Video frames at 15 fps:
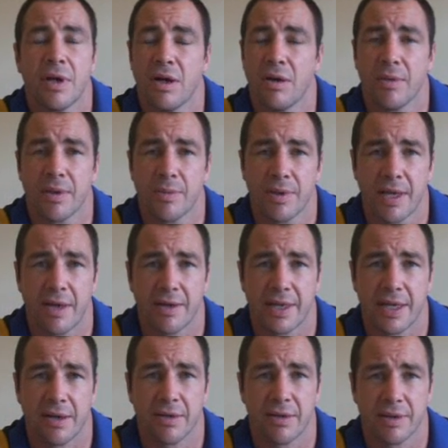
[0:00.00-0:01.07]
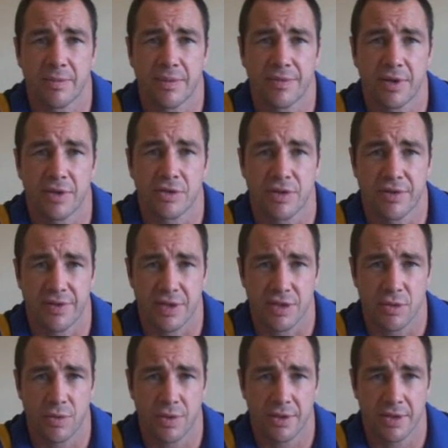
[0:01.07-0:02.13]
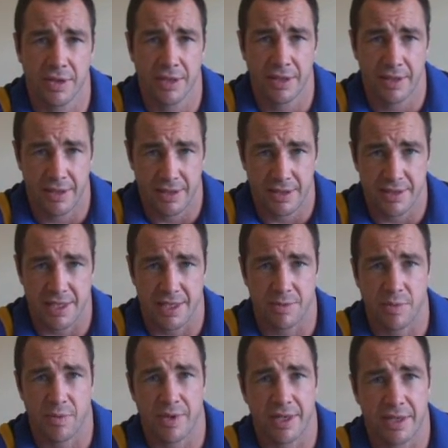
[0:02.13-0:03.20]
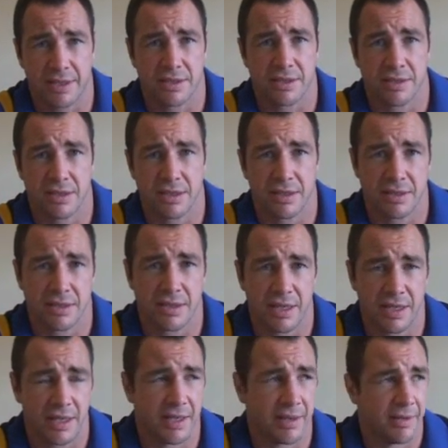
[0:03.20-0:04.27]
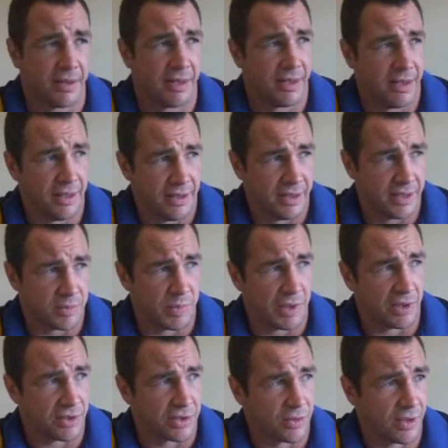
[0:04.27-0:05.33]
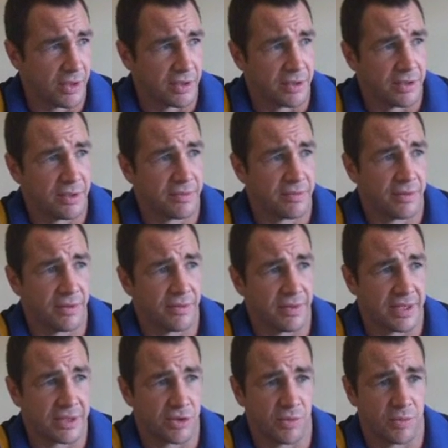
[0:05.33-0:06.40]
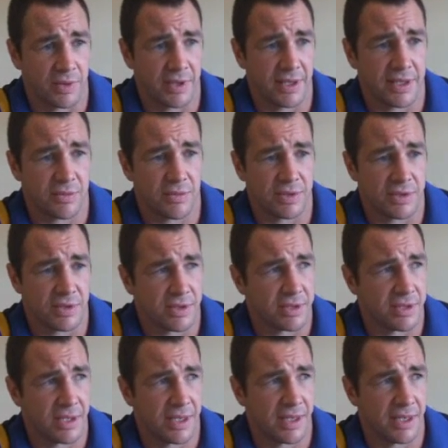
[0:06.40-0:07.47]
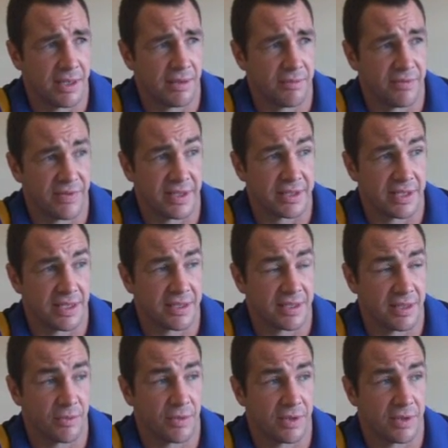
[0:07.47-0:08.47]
No, without a doubt. I think we've got a terrific squad. Sam Moran has built a squad over the last couple of years, which is fantastic.